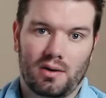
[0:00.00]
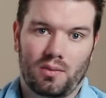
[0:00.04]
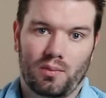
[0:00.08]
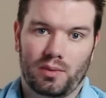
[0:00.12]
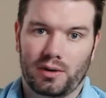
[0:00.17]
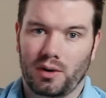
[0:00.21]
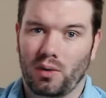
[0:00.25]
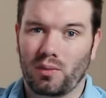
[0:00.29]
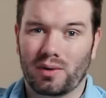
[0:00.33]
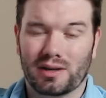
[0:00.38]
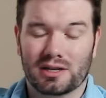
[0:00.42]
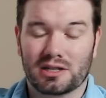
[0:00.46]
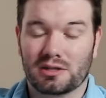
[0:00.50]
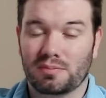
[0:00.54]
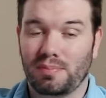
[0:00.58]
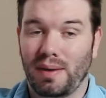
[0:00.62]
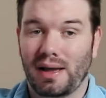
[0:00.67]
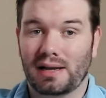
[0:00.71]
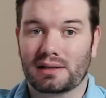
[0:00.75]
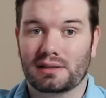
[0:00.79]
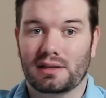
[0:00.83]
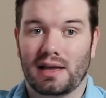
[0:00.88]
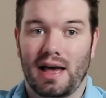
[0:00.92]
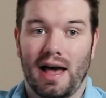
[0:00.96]
We don't
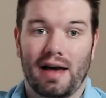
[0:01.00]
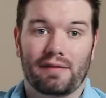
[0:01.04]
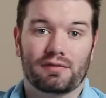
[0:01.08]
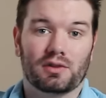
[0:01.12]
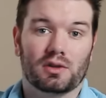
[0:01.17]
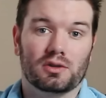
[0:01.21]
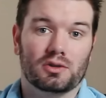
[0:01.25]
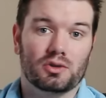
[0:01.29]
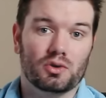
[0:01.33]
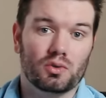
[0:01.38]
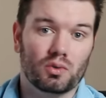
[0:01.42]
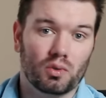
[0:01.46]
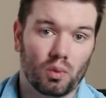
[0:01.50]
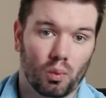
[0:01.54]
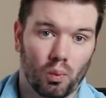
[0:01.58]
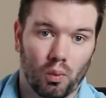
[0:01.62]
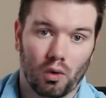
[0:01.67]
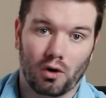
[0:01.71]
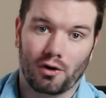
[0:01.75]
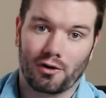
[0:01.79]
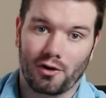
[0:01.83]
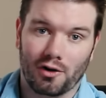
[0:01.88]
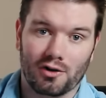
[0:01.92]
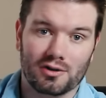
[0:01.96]
expect to have to do the
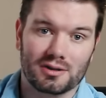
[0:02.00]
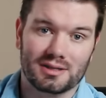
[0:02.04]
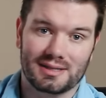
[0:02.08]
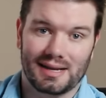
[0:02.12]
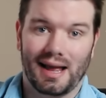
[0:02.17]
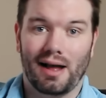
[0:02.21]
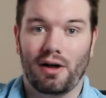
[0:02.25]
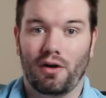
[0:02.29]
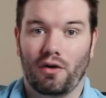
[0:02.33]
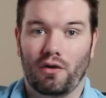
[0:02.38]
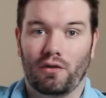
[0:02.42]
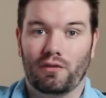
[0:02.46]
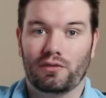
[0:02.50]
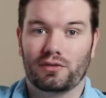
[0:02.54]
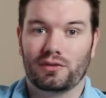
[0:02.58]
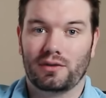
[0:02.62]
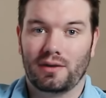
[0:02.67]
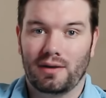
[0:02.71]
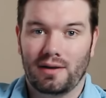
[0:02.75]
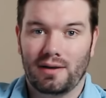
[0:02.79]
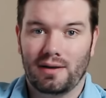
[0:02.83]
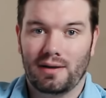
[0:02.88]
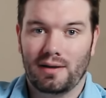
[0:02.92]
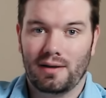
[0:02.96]
work ourselves.
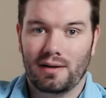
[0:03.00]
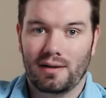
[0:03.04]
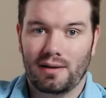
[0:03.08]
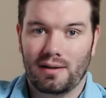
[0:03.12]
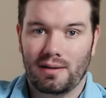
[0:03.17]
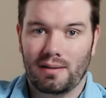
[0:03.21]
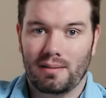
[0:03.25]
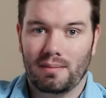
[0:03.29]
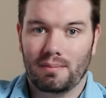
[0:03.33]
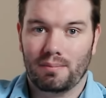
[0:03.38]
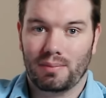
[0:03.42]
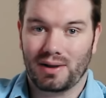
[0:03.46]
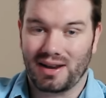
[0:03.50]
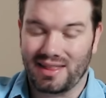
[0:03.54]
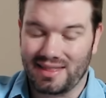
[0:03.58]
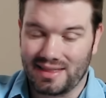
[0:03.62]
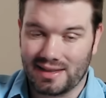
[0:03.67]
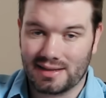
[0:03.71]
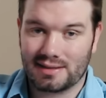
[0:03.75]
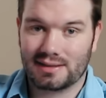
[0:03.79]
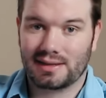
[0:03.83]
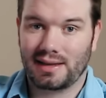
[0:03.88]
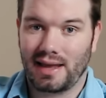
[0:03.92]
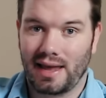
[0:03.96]
But in
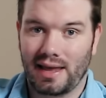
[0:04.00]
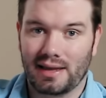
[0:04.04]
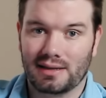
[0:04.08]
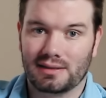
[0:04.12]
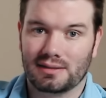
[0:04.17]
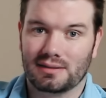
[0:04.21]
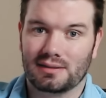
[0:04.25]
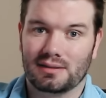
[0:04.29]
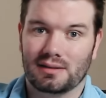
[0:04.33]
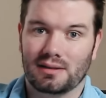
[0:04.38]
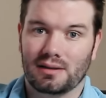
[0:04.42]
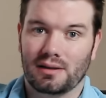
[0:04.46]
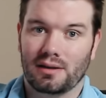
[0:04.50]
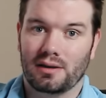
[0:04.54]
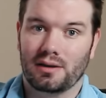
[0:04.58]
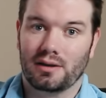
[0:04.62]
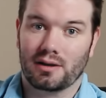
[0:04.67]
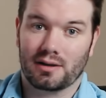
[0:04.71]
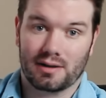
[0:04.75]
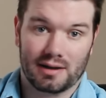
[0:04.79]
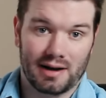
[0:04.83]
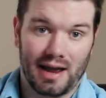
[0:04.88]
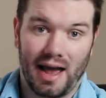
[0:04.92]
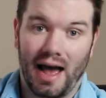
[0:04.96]
this case,
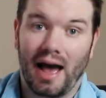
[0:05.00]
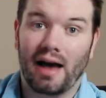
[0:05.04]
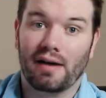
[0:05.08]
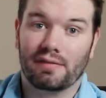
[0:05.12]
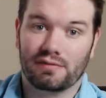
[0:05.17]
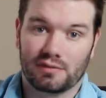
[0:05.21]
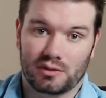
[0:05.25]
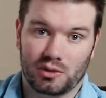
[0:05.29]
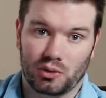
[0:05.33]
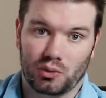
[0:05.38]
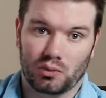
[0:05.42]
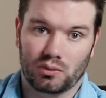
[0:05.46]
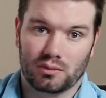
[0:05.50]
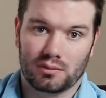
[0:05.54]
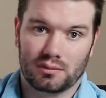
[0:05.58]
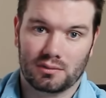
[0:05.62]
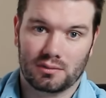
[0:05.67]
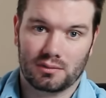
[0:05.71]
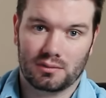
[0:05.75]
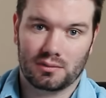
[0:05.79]
you're going to have to.